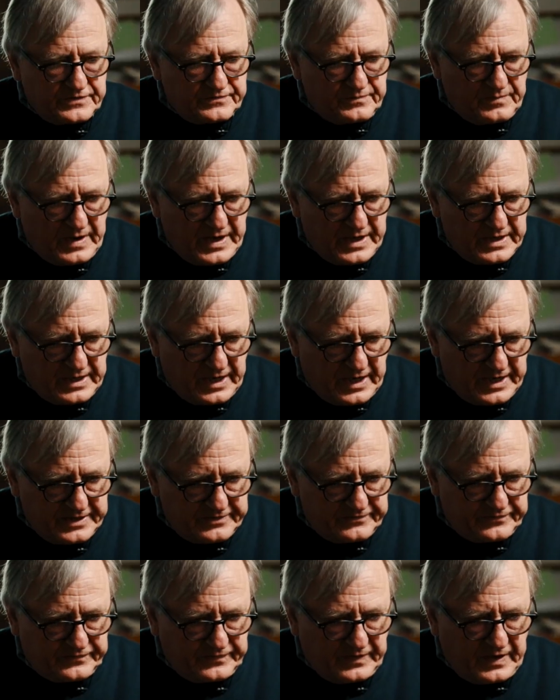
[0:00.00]
of my
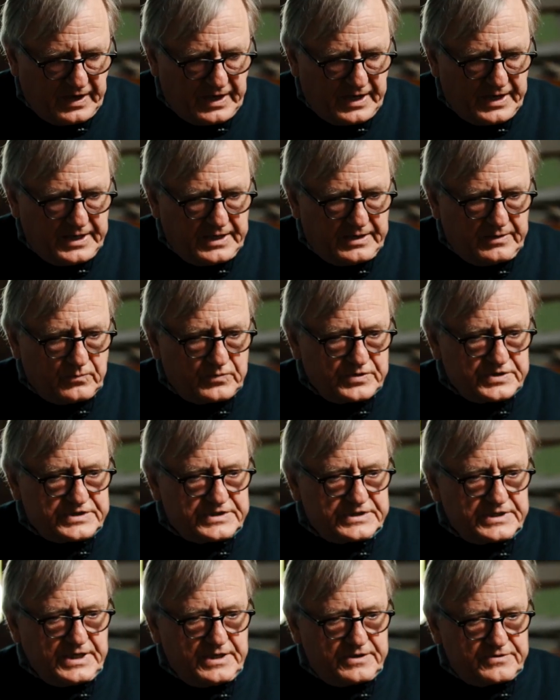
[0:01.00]
life, I
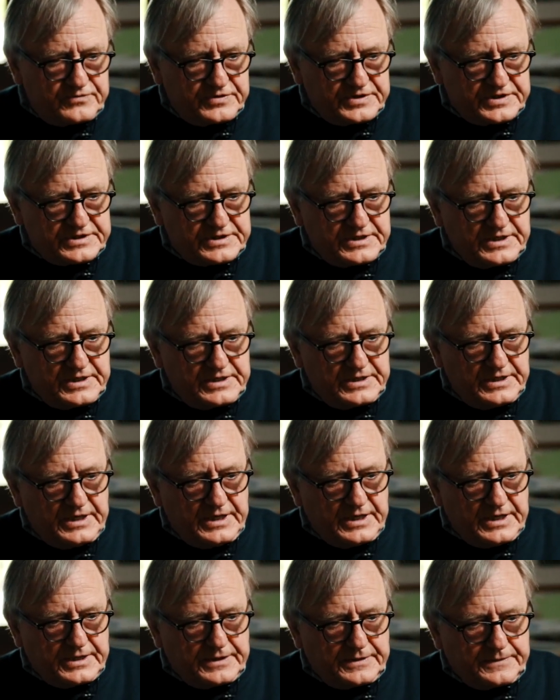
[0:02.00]
was interested
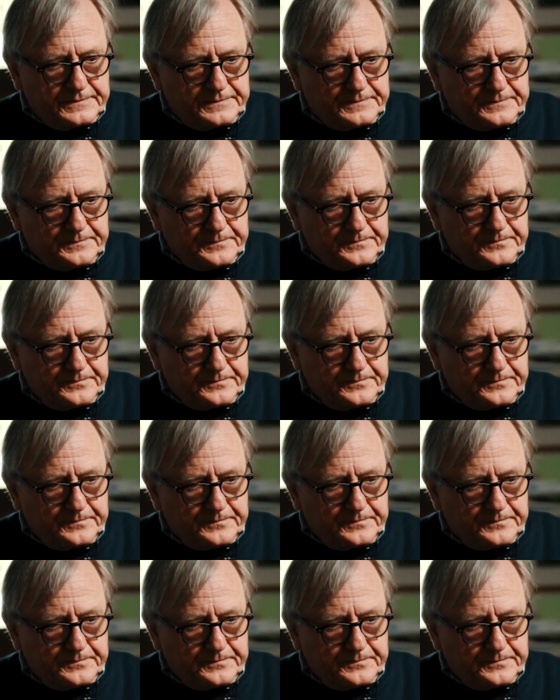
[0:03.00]
in